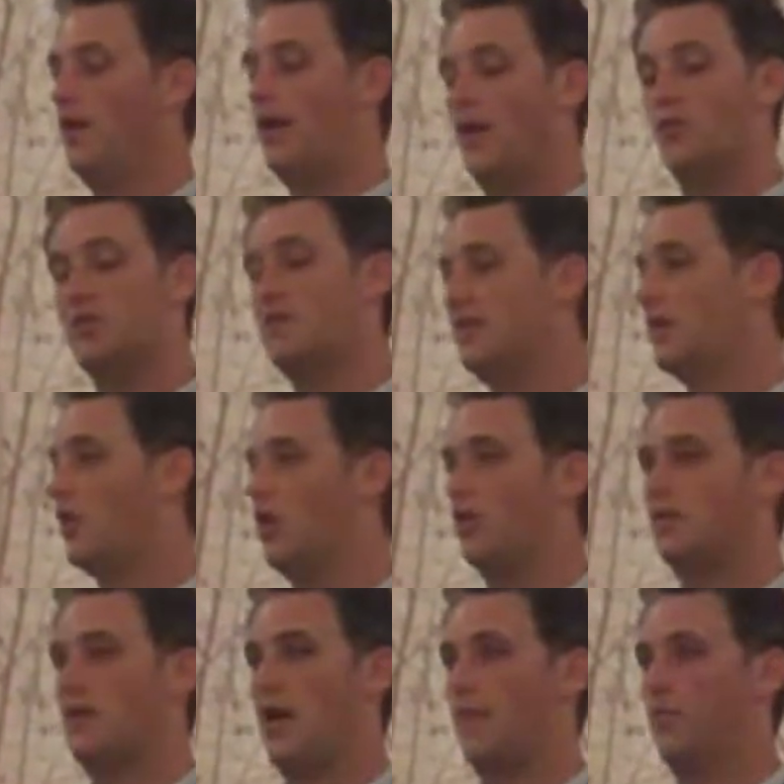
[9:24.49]
And we see it
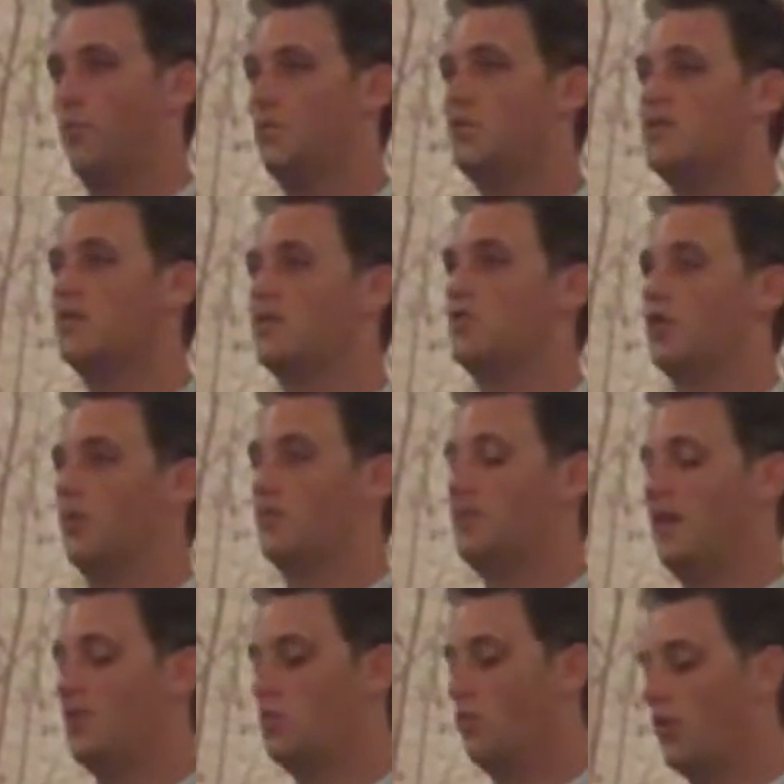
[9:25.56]
all the time. We see a
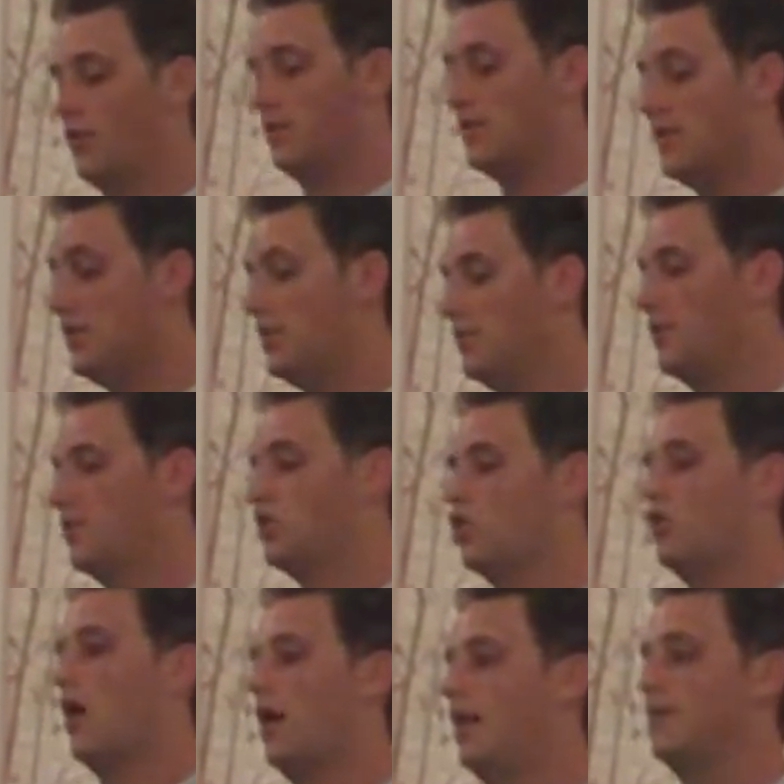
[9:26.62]
circumstance where the team is
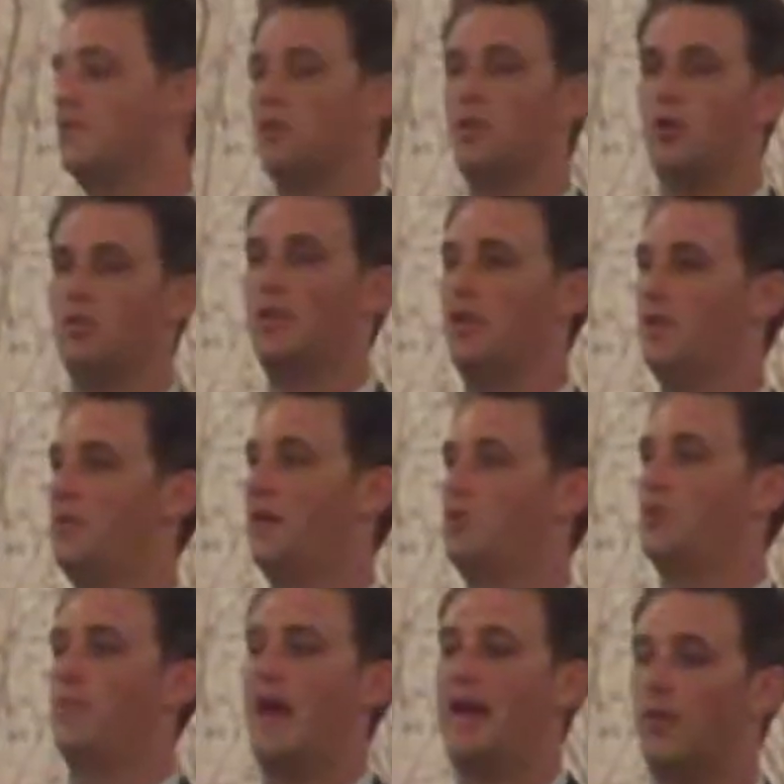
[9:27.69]
trying to give them an
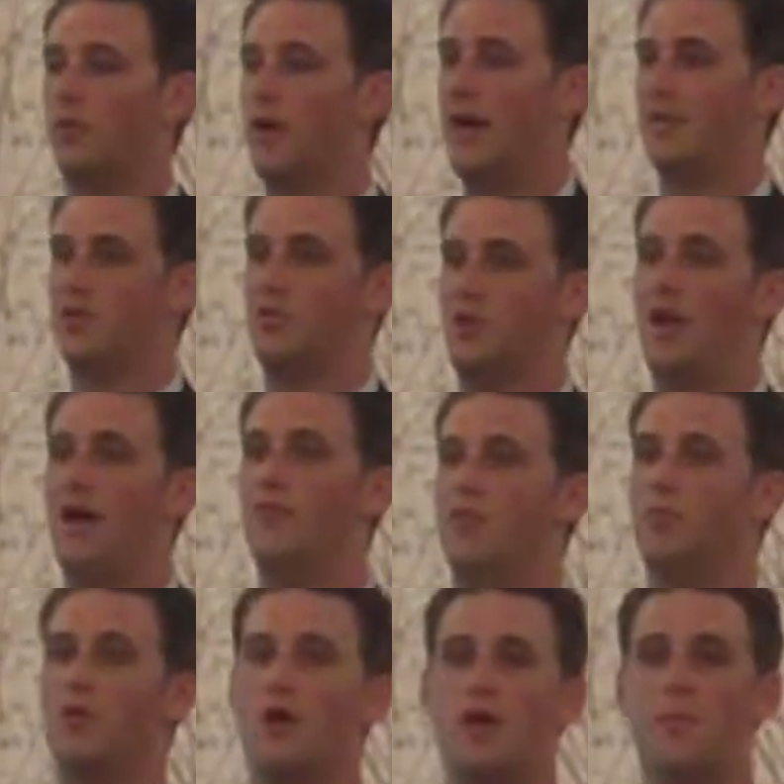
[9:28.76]
extra bag, or have
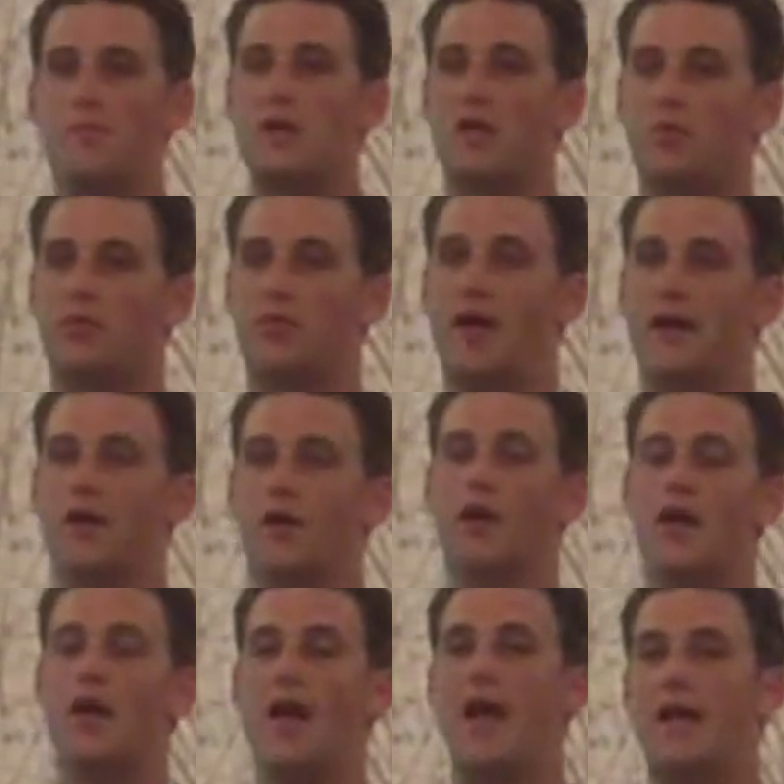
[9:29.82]
them need a
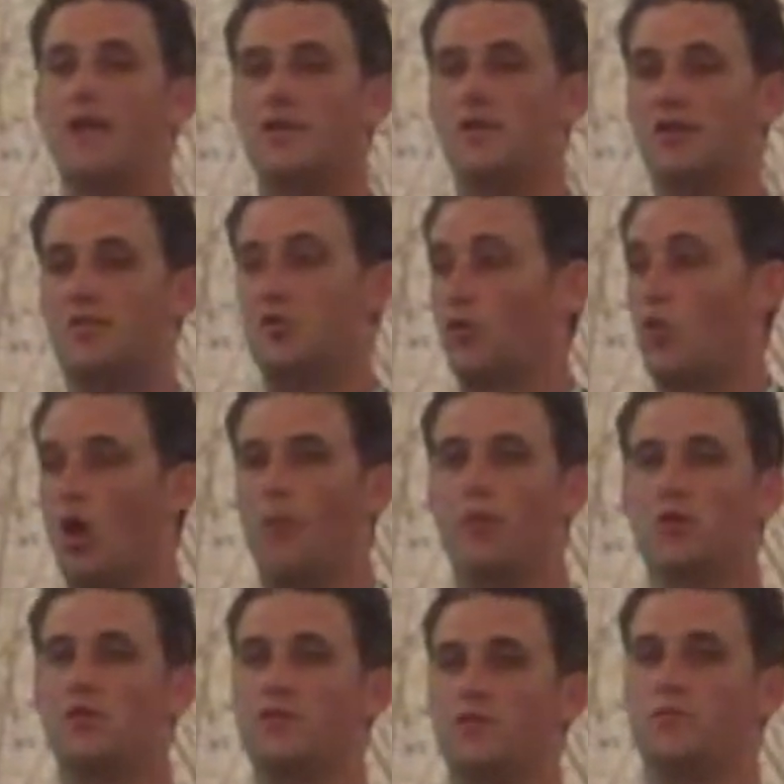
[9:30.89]
player, and it's the wrong
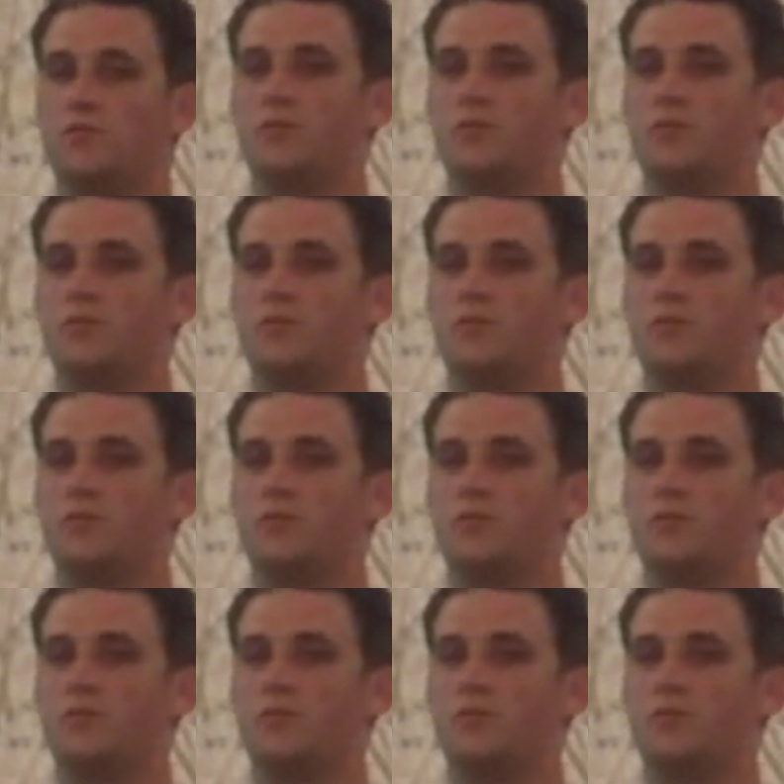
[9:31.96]
person.